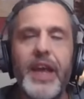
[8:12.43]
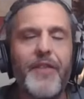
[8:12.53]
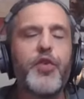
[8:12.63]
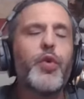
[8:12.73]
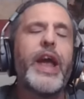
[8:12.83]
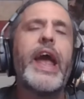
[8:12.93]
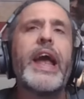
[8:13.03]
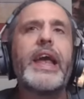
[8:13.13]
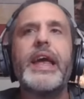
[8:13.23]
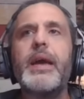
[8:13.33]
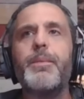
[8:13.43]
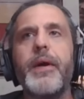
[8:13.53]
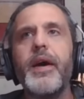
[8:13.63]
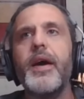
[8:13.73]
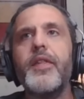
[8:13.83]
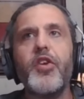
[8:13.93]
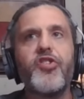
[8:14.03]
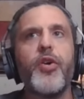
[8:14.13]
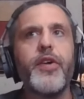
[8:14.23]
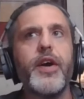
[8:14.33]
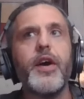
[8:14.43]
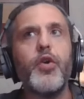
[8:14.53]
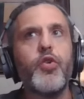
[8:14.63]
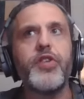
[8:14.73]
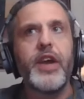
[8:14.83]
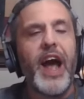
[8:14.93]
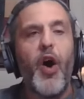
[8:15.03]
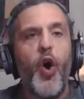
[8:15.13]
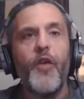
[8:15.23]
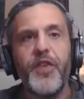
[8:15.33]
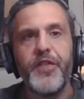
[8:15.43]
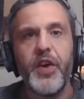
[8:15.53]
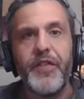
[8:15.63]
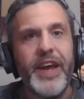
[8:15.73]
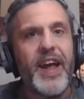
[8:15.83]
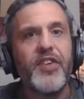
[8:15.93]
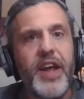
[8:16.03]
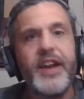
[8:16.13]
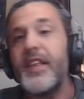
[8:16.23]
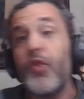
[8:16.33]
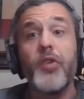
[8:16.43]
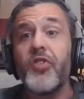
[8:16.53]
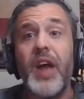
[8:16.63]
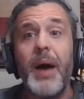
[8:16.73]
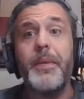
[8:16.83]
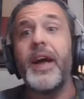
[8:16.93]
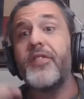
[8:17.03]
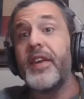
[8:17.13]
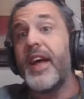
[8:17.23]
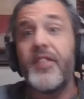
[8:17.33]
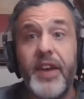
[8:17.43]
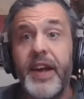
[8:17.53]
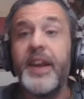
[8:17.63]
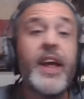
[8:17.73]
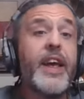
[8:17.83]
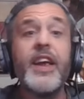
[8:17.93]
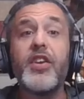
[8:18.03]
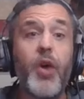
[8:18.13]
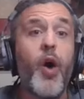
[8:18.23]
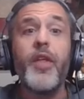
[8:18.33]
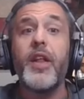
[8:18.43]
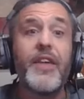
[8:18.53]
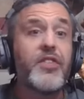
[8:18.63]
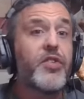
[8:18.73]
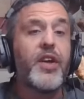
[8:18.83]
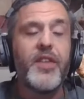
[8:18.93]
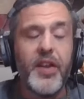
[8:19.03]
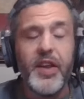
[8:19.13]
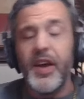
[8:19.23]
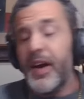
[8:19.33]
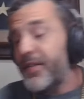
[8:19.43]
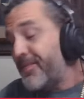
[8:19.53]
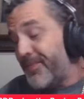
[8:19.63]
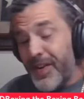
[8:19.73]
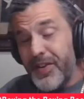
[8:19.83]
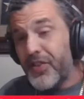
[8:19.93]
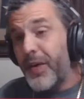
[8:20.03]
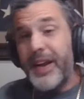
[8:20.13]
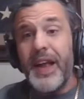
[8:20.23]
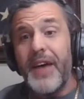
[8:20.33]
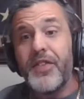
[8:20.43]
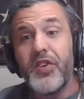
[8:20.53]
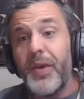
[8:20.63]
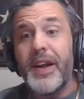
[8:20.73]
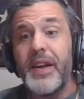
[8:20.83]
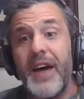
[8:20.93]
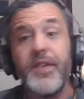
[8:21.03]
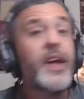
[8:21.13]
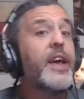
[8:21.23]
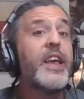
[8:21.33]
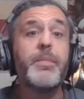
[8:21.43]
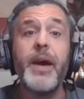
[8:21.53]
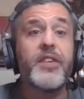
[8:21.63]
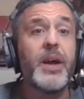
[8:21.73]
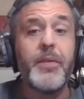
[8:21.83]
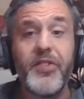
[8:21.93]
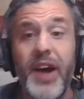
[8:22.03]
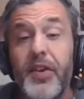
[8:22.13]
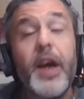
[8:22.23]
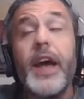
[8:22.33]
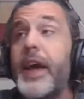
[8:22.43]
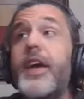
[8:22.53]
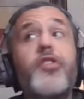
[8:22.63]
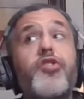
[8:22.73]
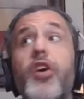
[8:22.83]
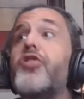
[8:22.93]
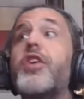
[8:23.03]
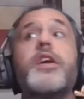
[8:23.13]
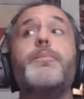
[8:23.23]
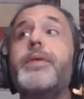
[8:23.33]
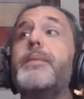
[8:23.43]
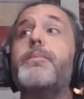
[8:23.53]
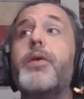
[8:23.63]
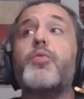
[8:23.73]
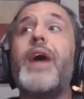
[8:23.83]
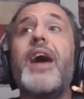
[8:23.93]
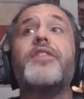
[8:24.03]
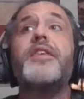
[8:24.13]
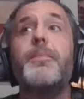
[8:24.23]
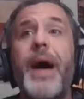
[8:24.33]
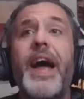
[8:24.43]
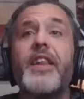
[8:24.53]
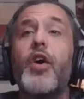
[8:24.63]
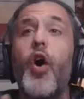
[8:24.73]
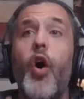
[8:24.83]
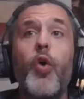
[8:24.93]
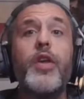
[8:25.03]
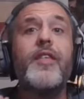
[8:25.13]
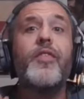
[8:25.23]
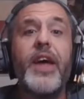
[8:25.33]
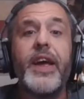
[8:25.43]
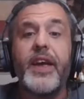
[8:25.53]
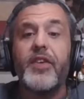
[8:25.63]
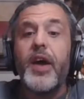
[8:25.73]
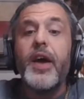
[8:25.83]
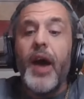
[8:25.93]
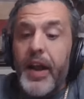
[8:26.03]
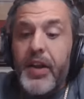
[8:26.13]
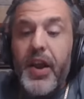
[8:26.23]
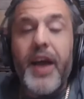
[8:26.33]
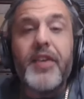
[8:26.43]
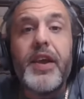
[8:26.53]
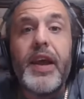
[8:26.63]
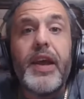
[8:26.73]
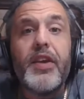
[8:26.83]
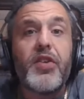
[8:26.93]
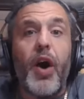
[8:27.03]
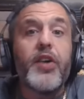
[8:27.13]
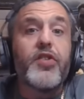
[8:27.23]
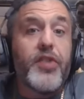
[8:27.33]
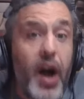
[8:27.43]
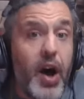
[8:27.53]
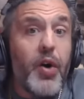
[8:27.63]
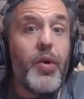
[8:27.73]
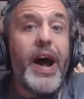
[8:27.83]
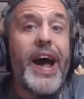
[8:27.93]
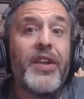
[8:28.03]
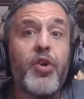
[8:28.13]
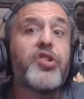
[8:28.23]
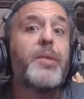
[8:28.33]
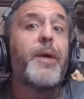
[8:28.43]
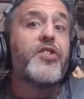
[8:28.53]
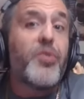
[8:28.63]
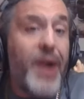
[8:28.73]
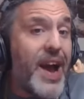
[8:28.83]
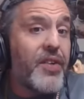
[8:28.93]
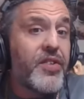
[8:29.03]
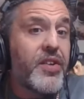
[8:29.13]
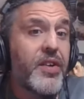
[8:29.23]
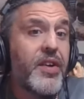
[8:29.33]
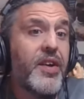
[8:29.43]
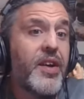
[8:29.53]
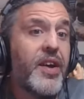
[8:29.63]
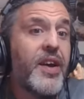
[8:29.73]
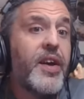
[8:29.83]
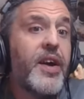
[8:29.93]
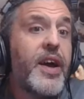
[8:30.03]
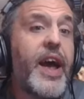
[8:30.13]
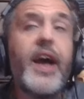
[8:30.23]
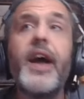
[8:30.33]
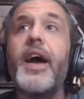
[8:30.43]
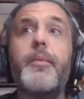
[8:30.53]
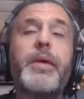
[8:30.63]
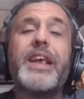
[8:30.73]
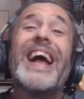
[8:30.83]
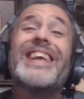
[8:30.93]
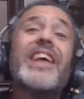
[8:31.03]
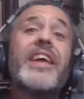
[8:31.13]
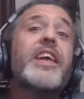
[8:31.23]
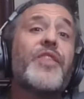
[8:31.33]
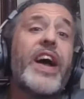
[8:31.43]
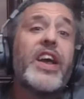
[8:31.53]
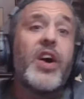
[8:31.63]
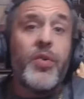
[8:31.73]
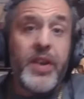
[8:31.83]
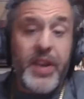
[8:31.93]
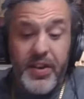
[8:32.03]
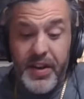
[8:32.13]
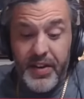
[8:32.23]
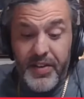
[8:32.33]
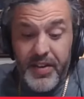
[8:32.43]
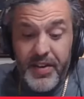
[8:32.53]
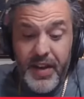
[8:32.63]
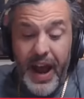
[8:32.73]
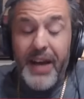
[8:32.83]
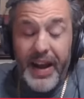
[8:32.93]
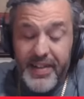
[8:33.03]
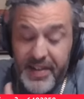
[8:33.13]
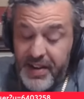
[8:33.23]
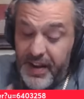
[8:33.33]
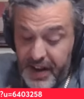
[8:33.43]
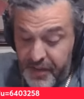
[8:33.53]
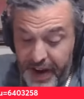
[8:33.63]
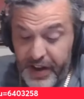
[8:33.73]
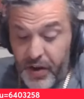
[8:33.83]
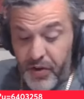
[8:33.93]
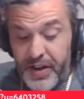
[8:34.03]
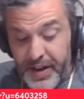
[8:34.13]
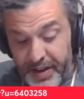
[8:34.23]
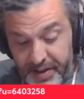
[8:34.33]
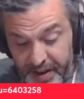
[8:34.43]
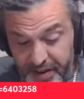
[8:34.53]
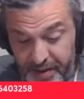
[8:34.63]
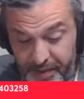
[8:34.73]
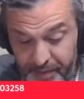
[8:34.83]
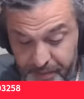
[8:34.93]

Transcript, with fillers: if you can't keep the sort of Usyk off of you. If he gets in and he throws his combination, he gets in, he's throwing the left, the, the, uh, the straight left, the straight left. He's mixing up his shots. He's just going to put rounds in the bank. The only thing is, does he start slow and lose a bunch of rounds? Because I see this fight going the distance. I, I think this fight goes the distance.